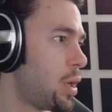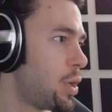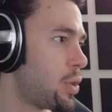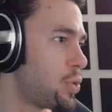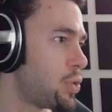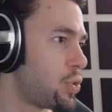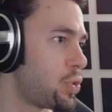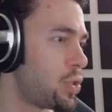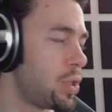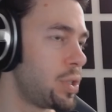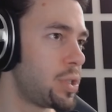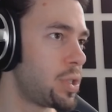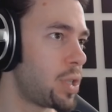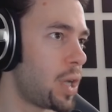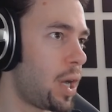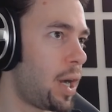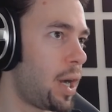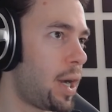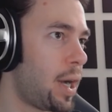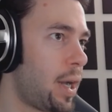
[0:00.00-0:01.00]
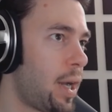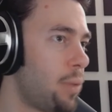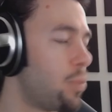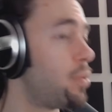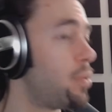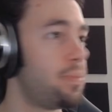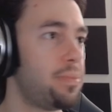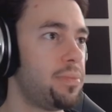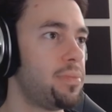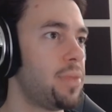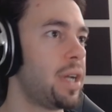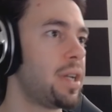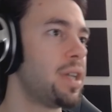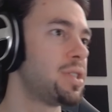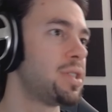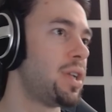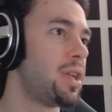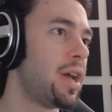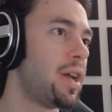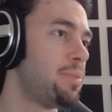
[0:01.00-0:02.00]
since I
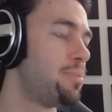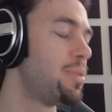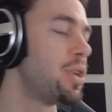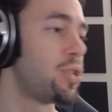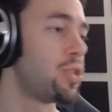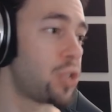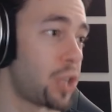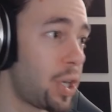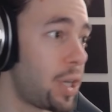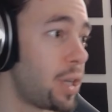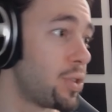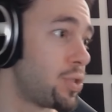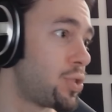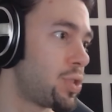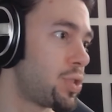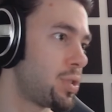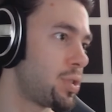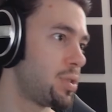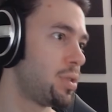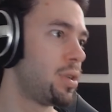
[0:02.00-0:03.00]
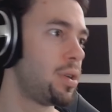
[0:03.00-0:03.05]
guess it had been changed